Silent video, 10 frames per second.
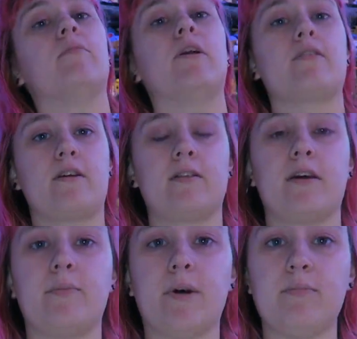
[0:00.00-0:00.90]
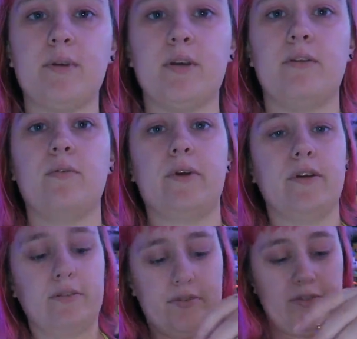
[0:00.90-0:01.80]
But I think that might be
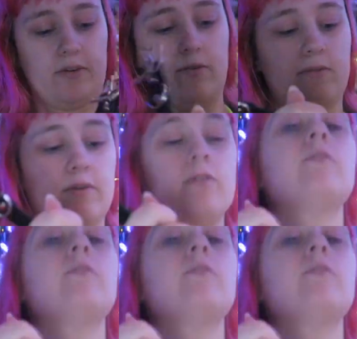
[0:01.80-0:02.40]
annoying, so...